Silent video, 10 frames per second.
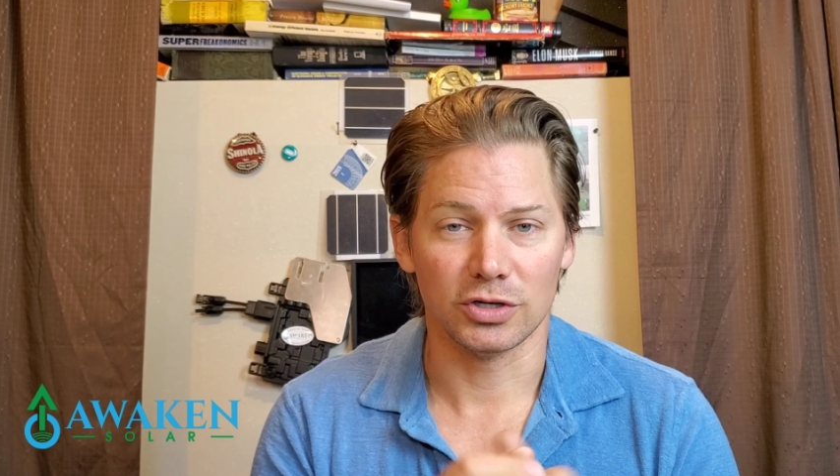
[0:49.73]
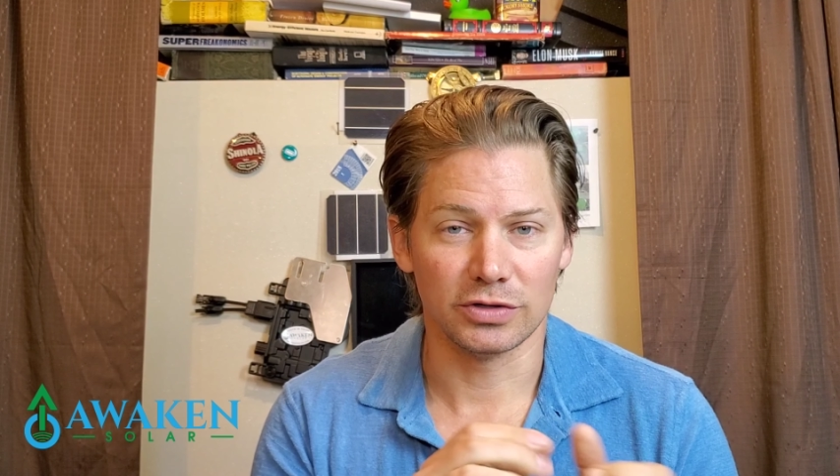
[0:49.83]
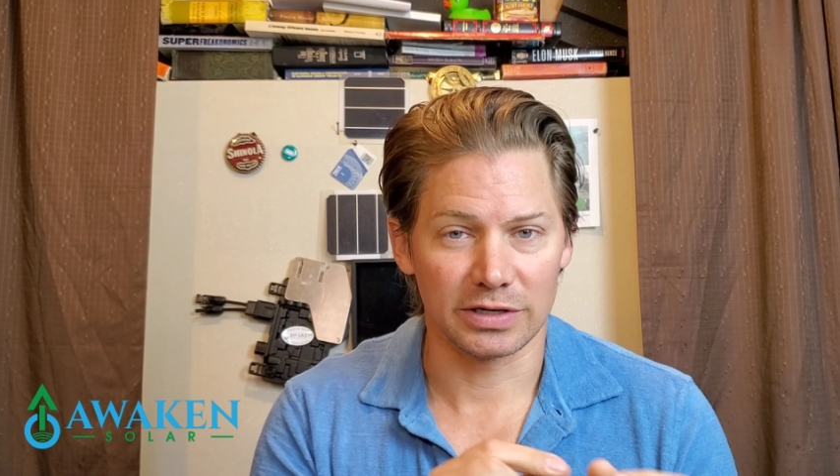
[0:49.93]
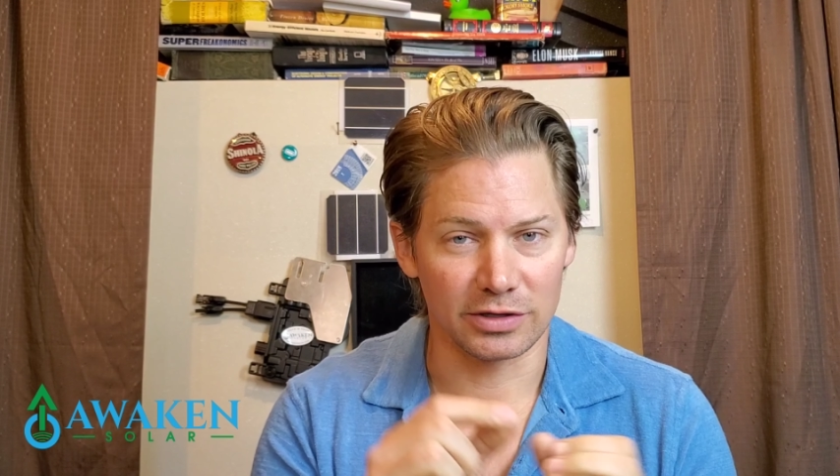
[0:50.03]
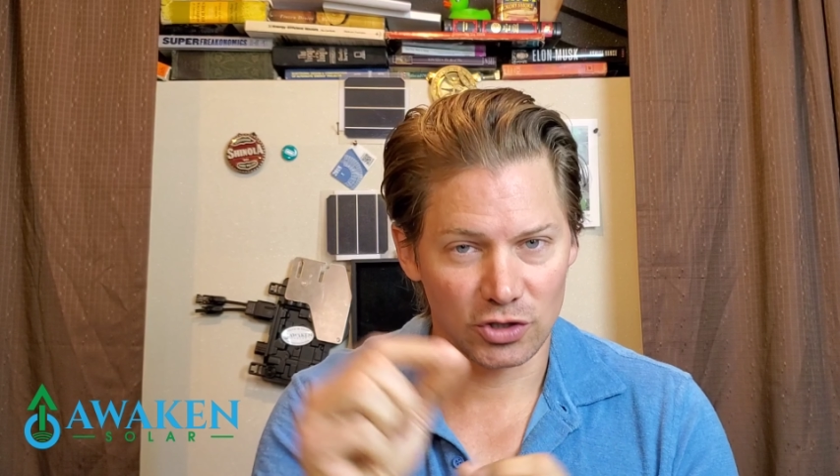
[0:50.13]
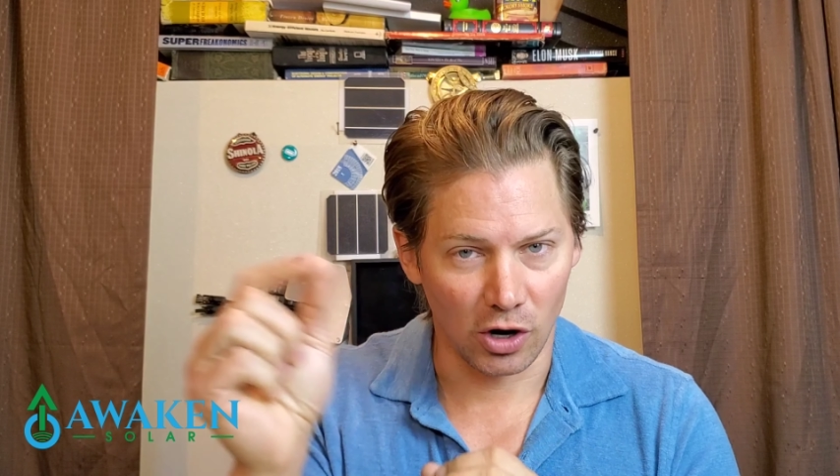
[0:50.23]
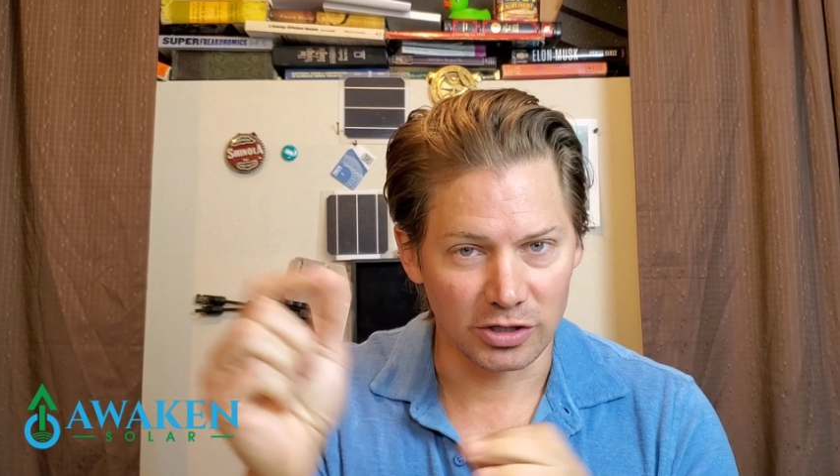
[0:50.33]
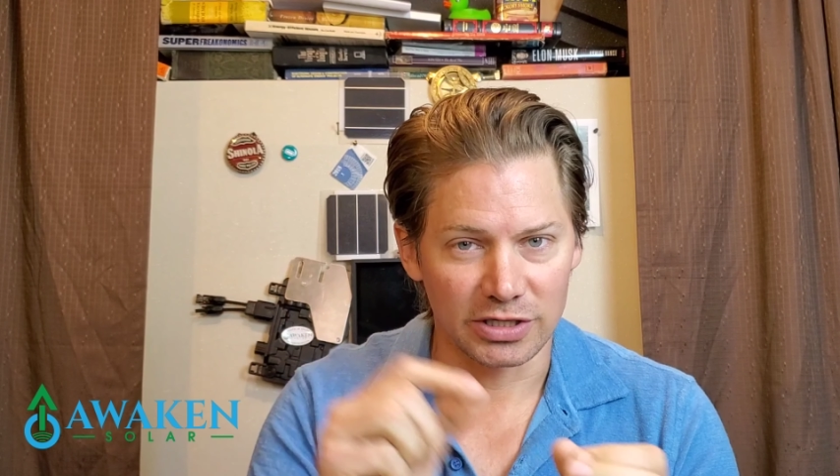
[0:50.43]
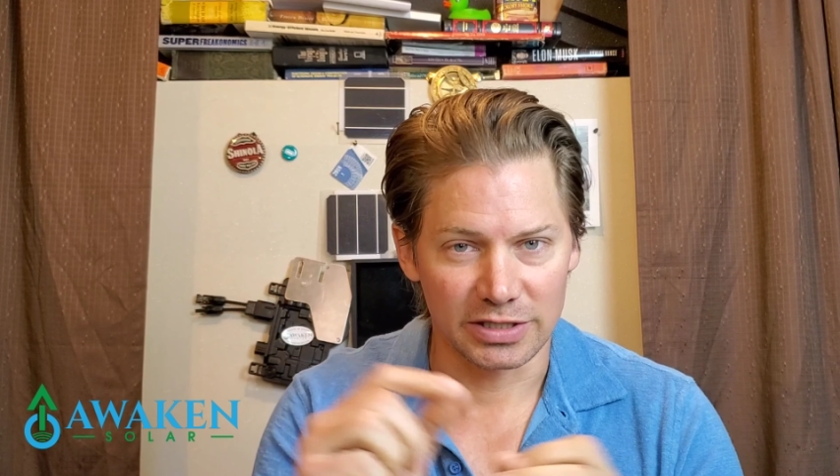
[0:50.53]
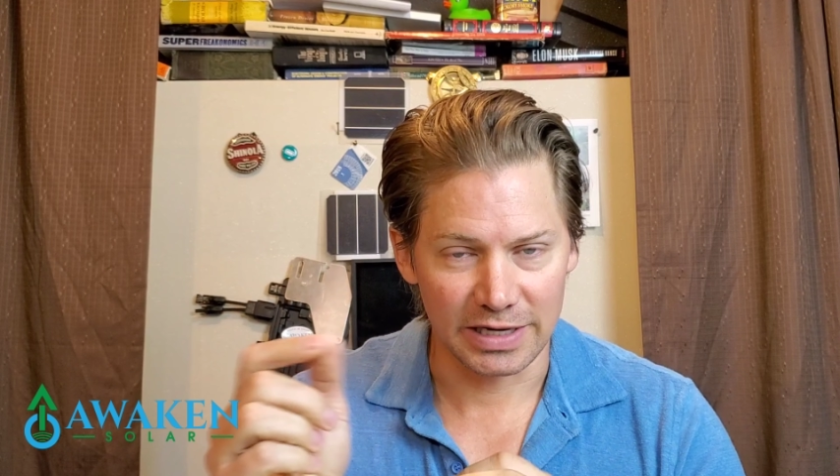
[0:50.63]
using the
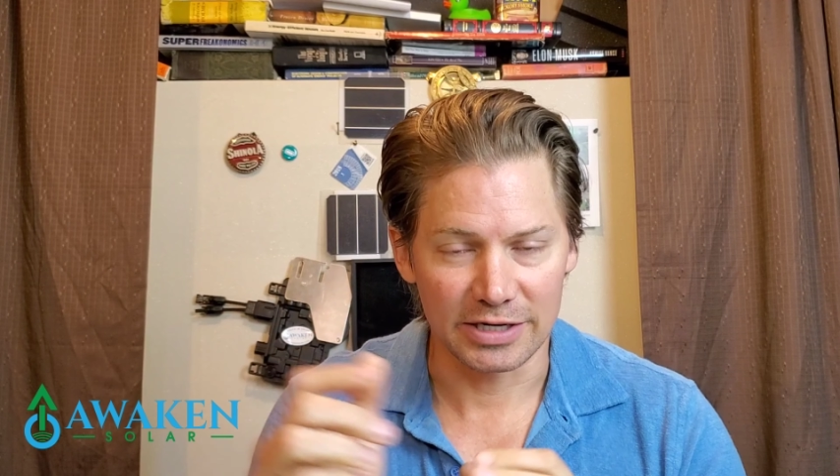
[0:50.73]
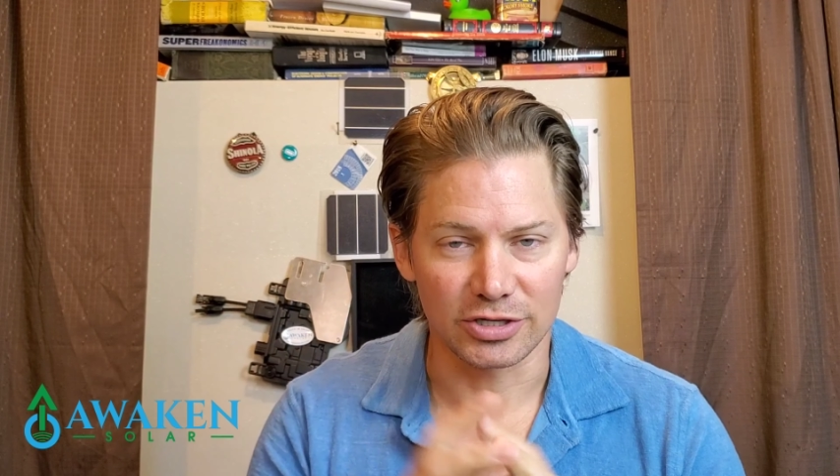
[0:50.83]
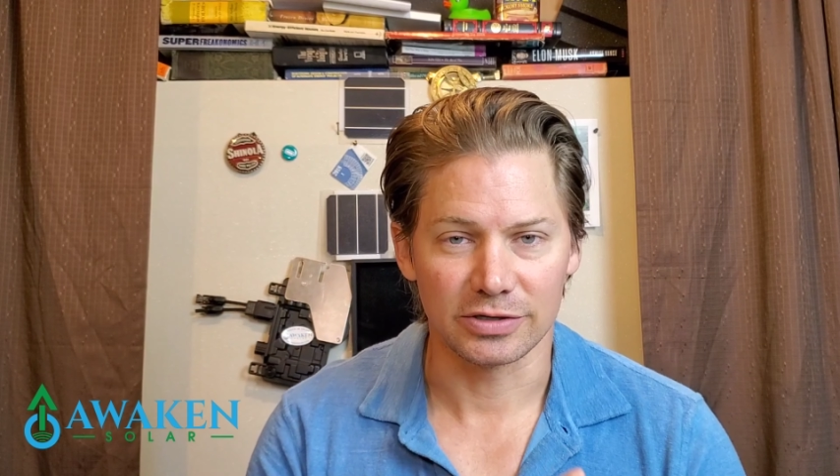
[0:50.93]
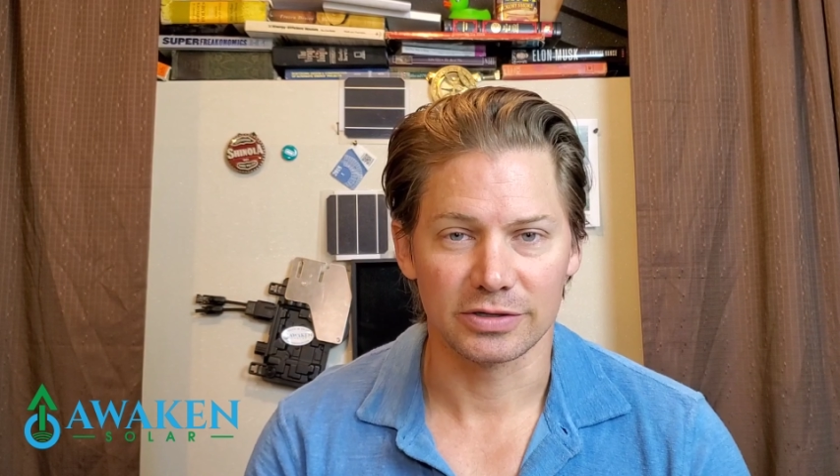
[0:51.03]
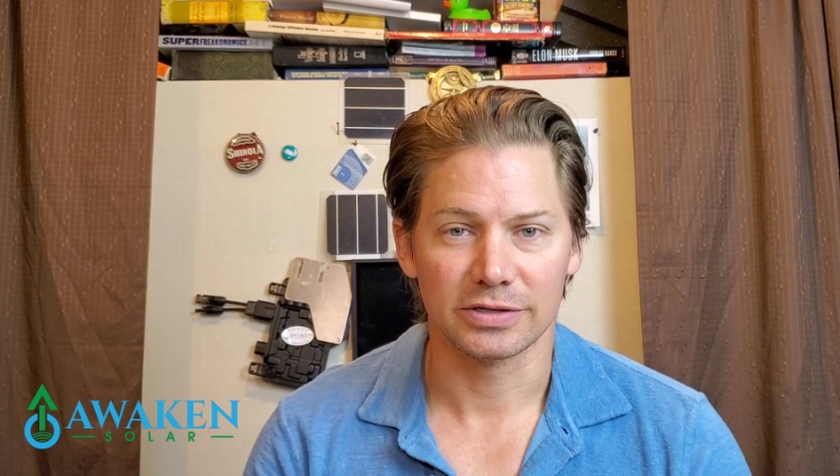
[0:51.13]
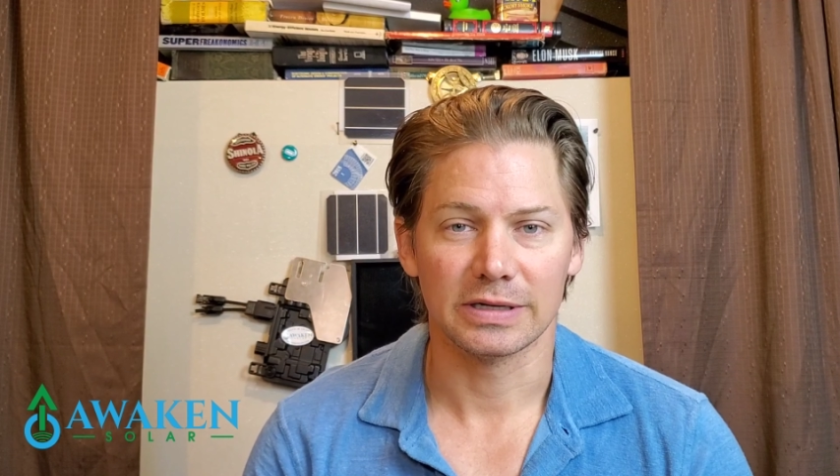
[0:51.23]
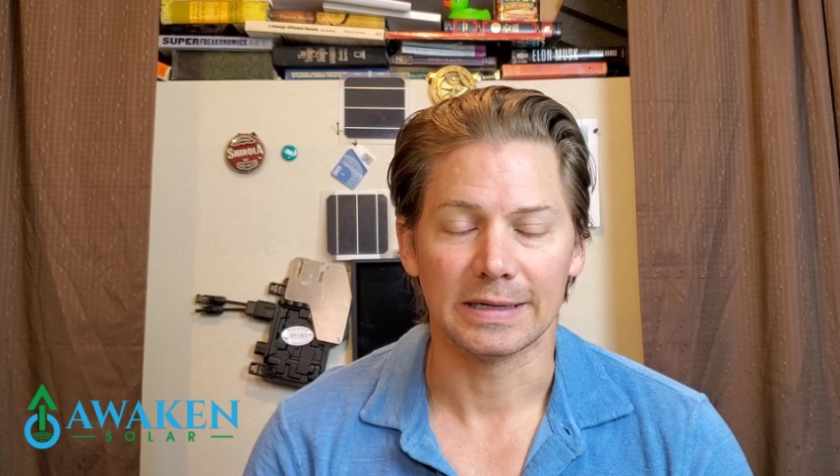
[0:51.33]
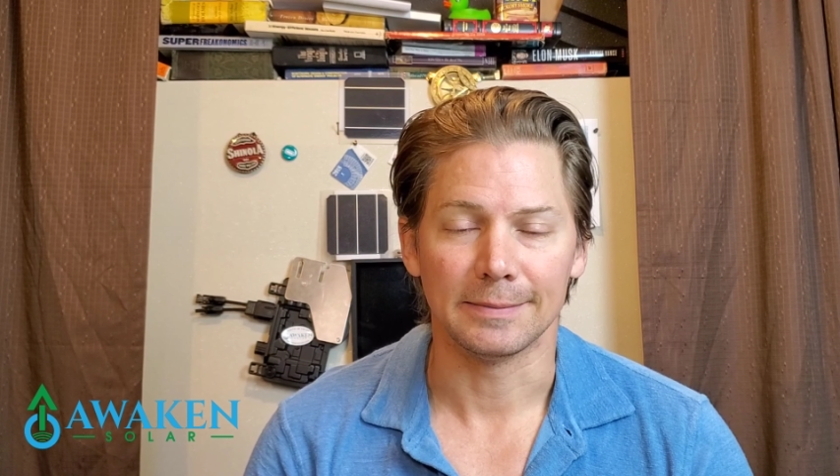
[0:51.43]
charging stations